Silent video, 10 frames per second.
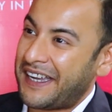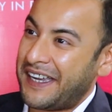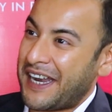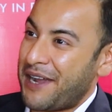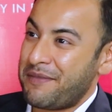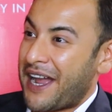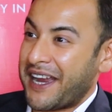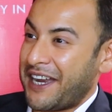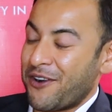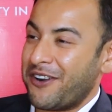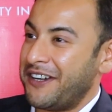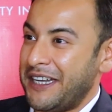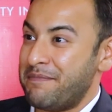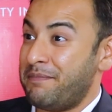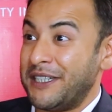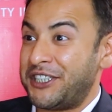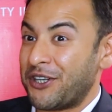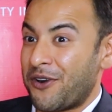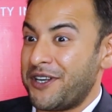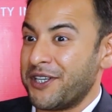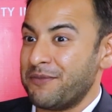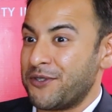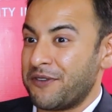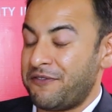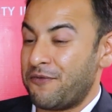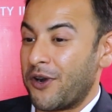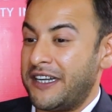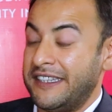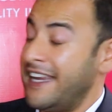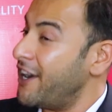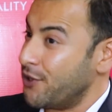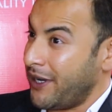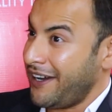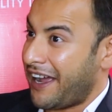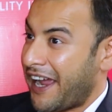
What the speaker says: And I cannot really pitch on terms of what they are doing.